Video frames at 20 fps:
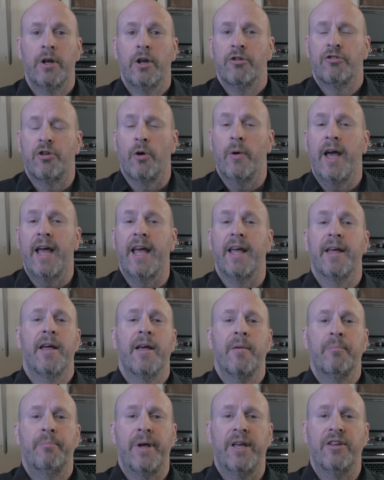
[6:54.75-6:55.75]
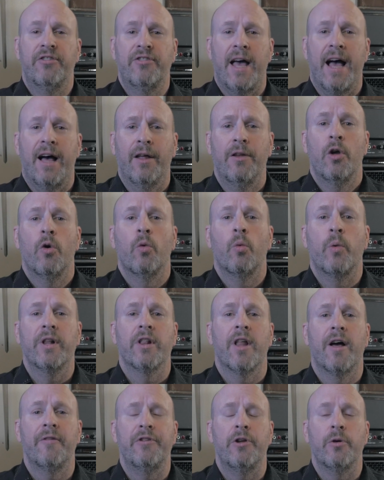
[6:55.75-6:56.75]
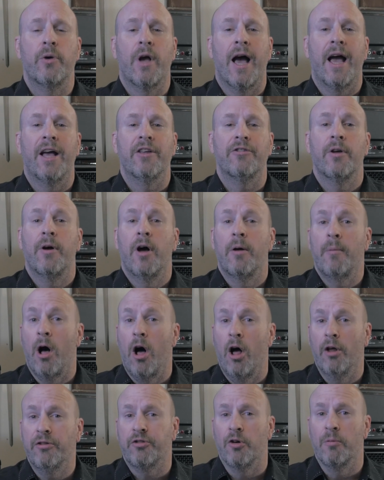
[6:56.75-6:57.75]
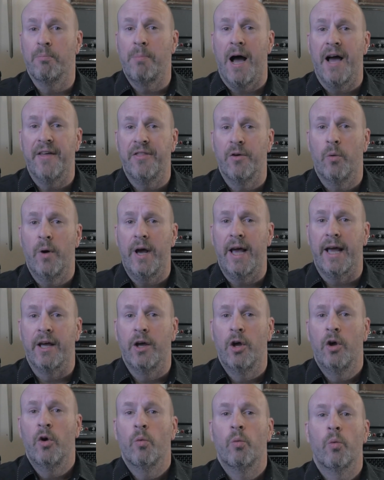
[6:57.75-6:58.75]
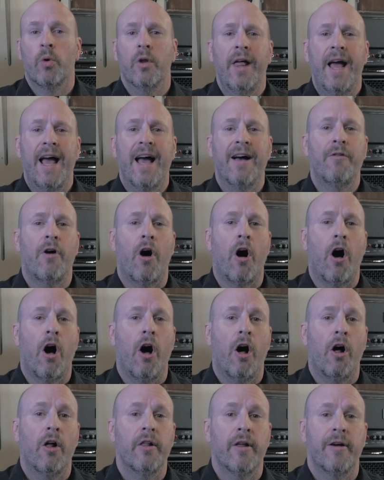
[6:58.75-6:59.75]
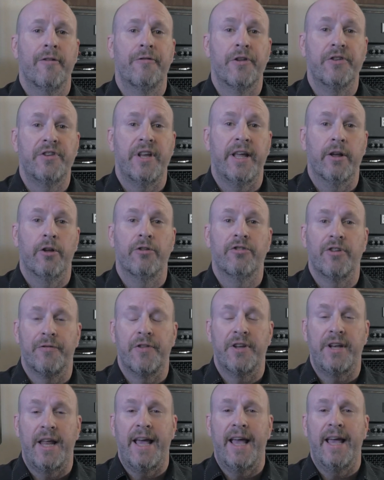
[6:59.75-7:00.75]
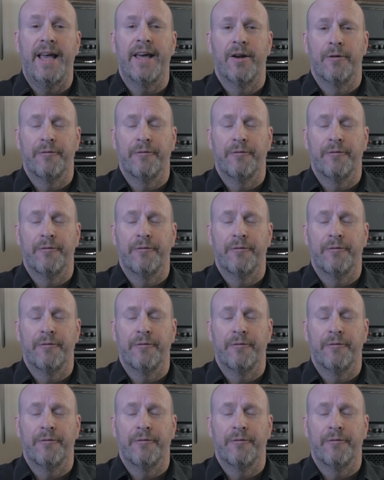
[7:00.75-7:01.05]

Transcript: So hey, peace out. We love you guys. Also, by the way, we'll have all of the deals of the day, and